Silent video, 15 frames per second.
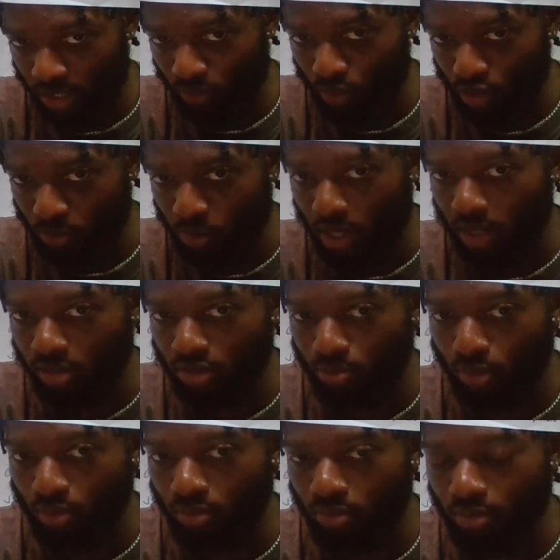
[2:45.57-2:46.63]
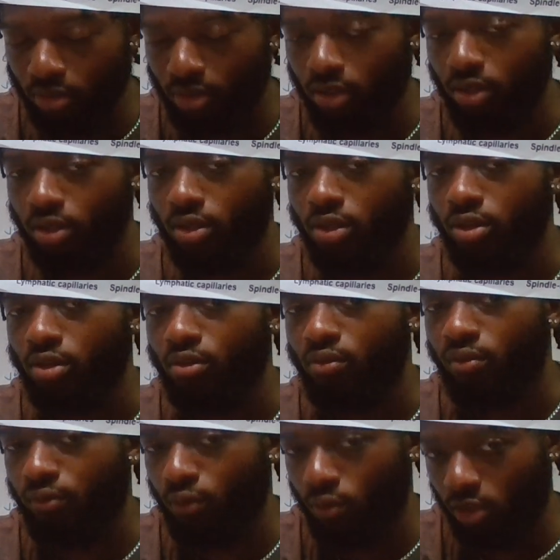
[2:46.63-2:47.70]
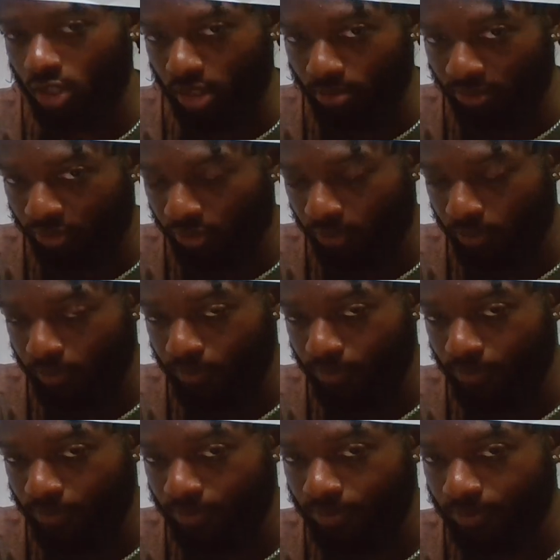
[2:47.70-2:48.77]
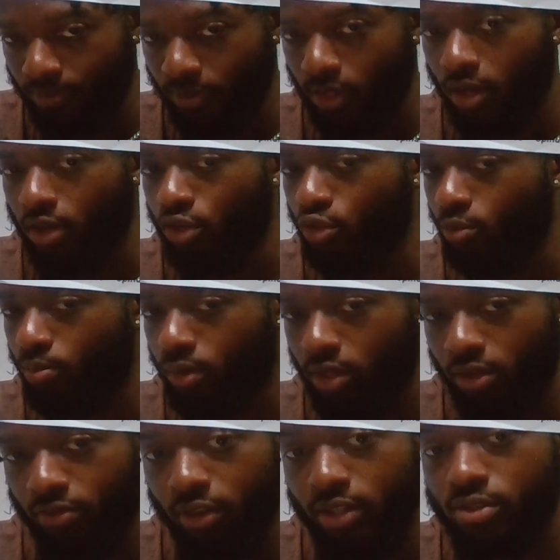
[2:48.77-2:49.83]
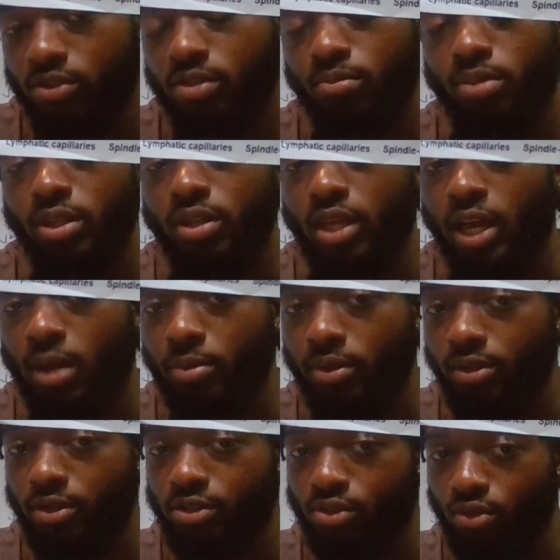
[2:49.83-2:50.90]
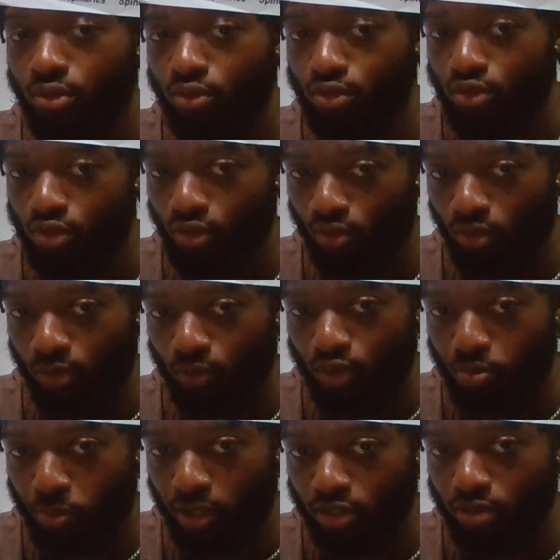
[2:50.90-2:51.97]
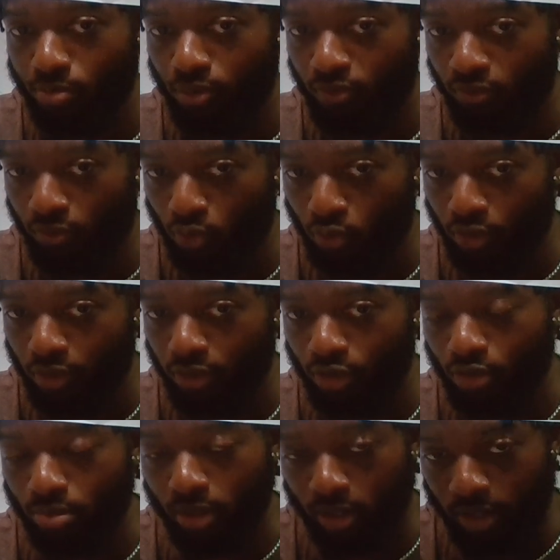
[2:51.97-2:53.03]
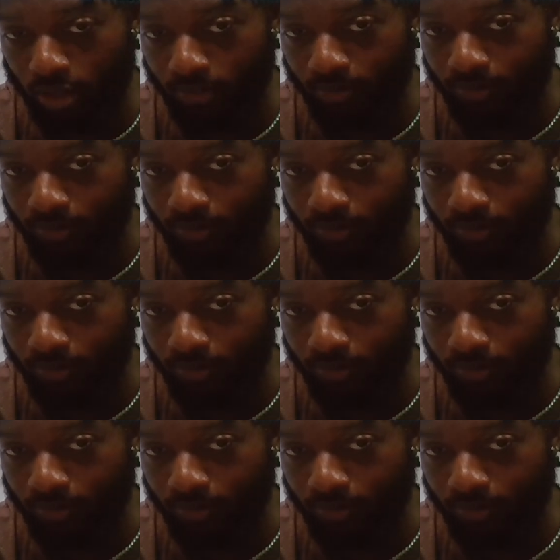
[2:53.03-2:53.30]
responsible for lymph. Your blood vessels and blood capillaries are solely responsible for your blood.